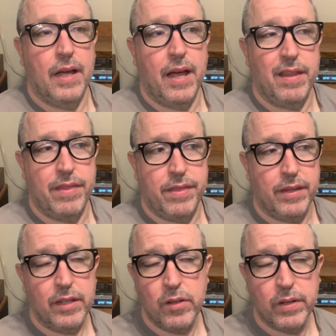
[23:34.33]
I
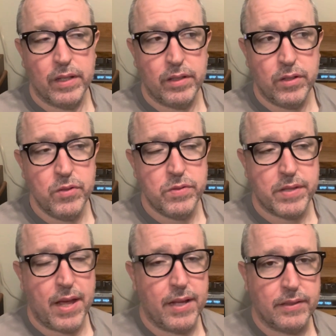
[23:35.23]
think you can use
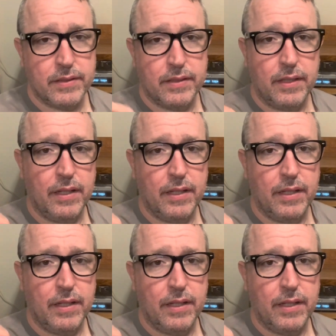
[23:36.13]
that